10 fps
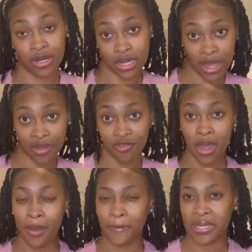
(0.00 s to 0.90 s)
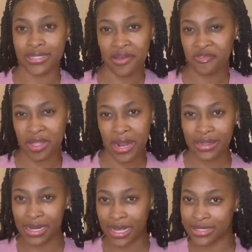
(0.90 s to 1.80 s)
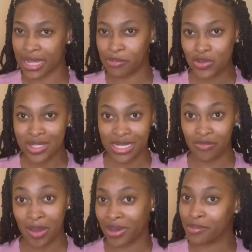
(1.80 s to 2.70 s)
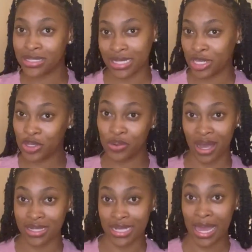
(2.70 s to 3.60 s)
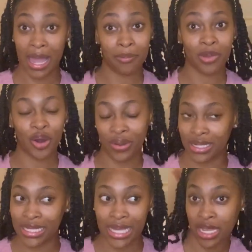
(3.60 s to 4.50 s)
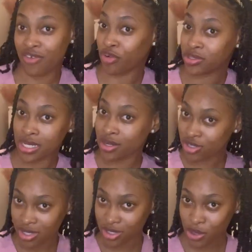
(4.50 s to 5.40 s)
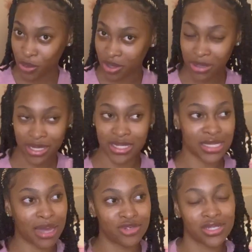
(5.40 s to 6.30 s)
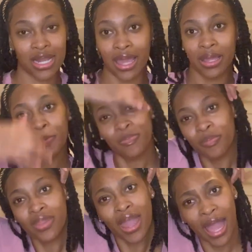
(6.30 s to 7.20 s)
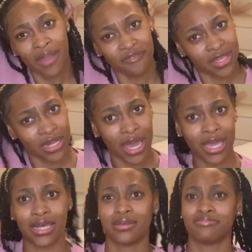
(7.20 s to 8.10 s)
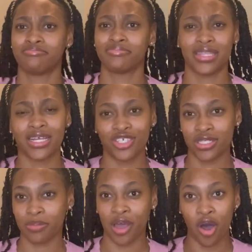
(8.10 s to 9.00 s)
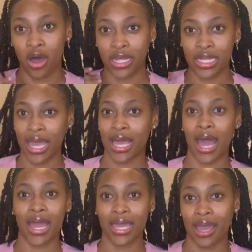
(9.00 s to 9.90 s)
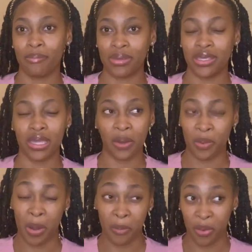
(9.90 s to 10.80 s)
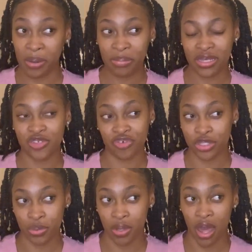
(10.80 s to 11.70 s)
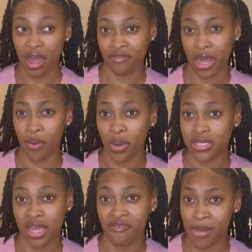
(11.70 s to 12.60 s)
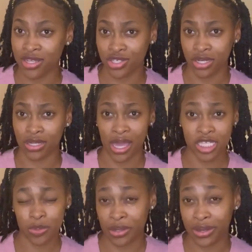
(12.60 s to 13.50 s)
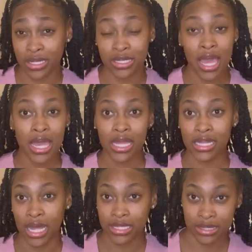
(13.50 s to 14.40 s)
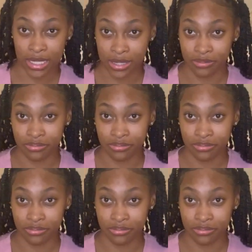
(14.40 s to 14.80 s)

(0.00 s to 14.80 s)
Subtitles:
life, because I feel like the next time you see me, I'm gonna be telling you guys that I'm currently enrolled in nursing school, because I'm just like, I feel like that's just my calling. Like, I can't be one place for too long. I feel like once I've mastered the experience, that's it.